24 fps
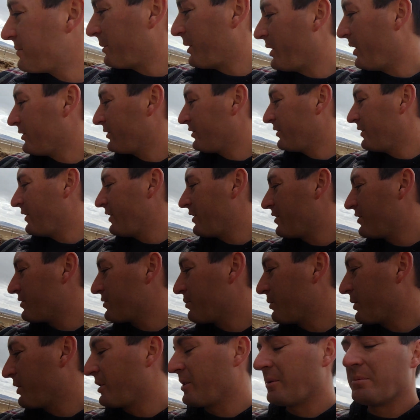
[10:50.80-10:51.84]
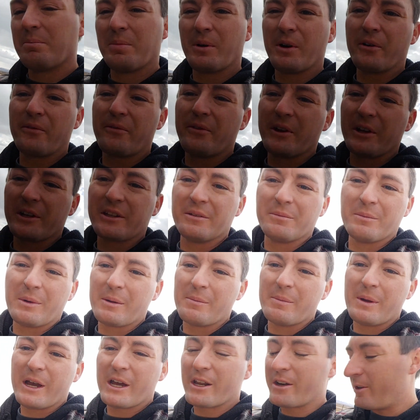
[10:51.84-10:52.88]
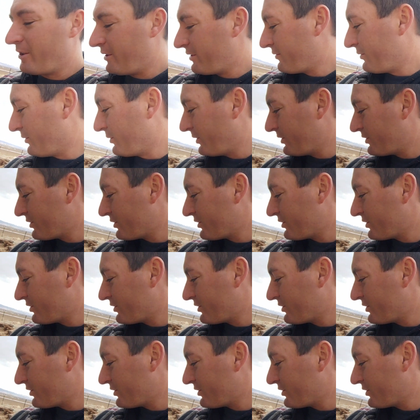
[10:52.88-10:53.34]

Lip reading: My alternator is working perfect and my battery is fully